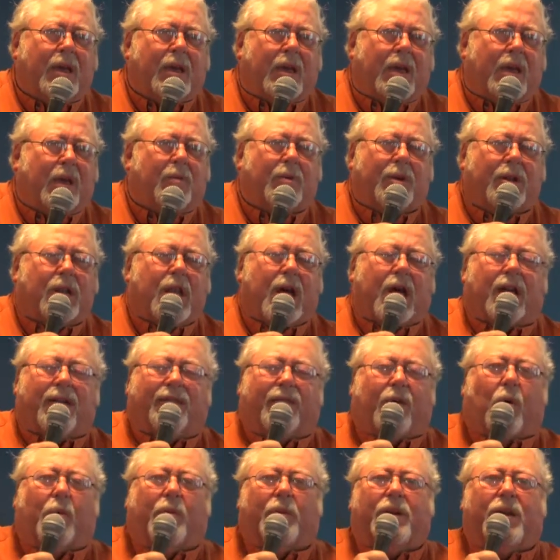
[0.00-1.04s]
He would not have
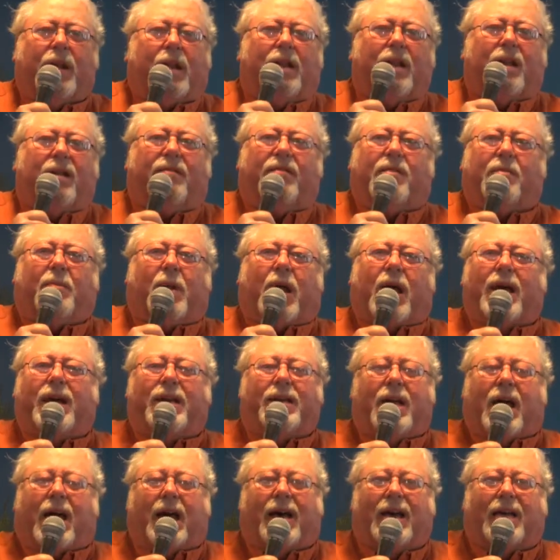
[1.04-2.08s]
opened any of the
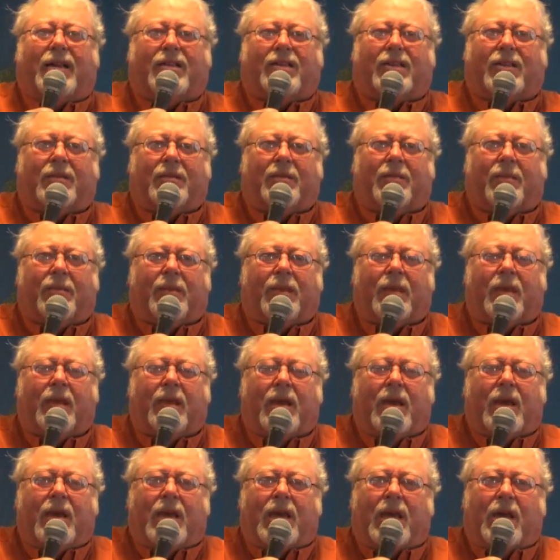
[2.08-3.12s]
blind eyes.
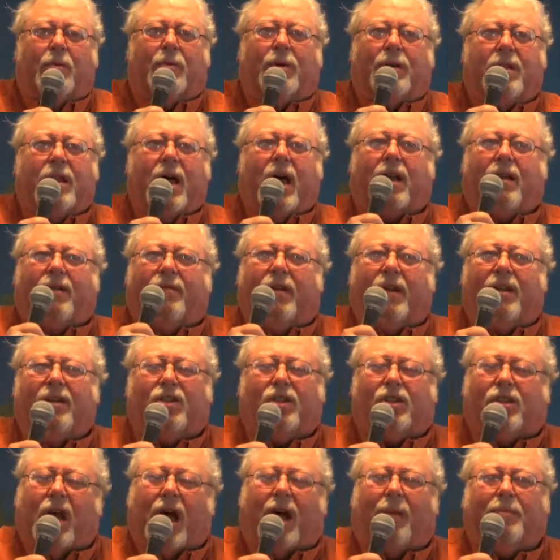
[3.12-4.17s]
He would not have
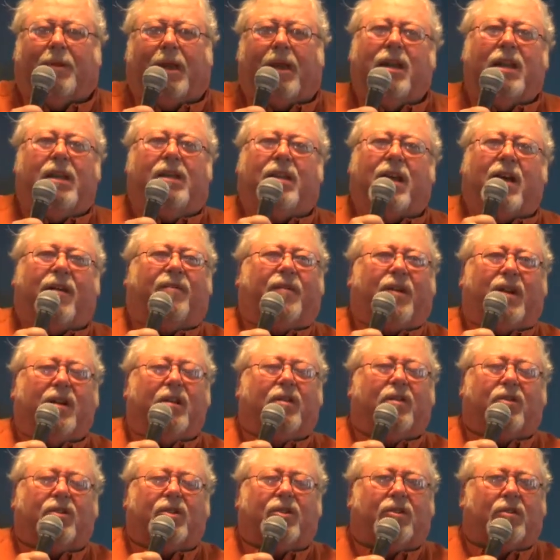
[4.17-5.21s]
unstopped any deaf
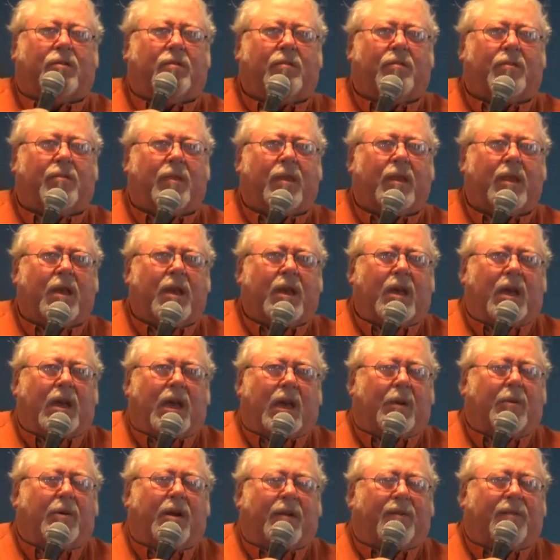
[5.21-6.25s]
ears.
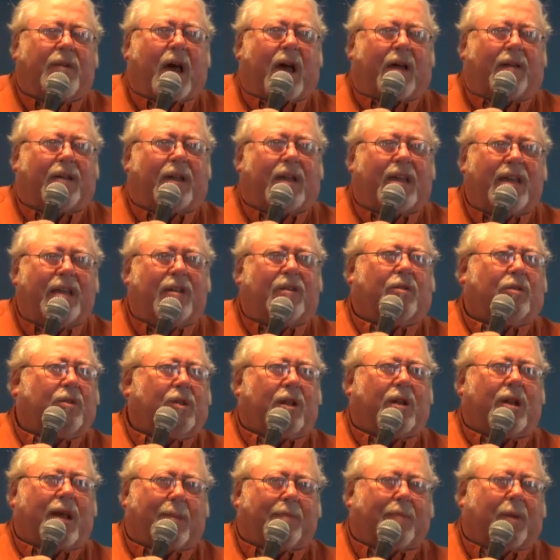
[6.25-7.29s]
He would have not healed
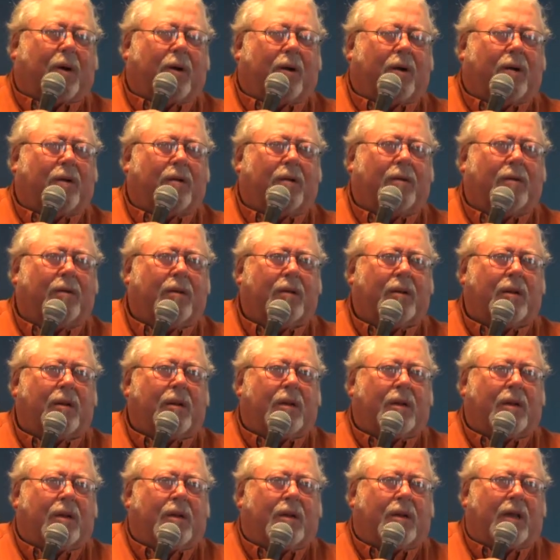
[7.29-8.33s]
the leper.
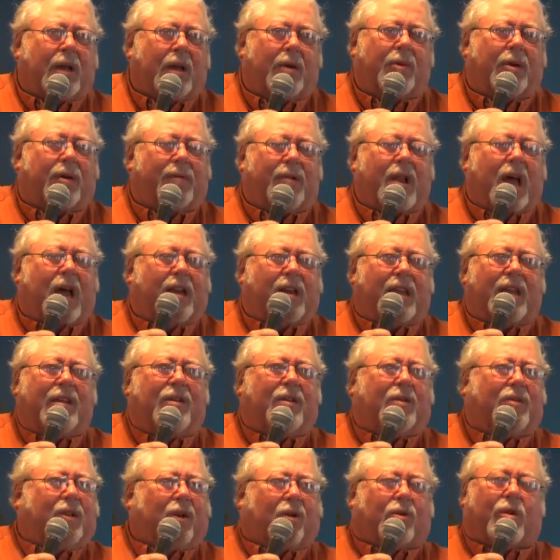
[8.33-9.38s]
He would have not
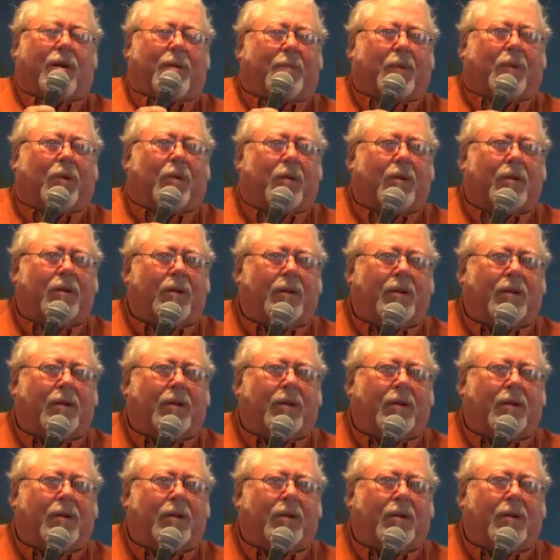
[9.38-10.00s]
healed the cripple.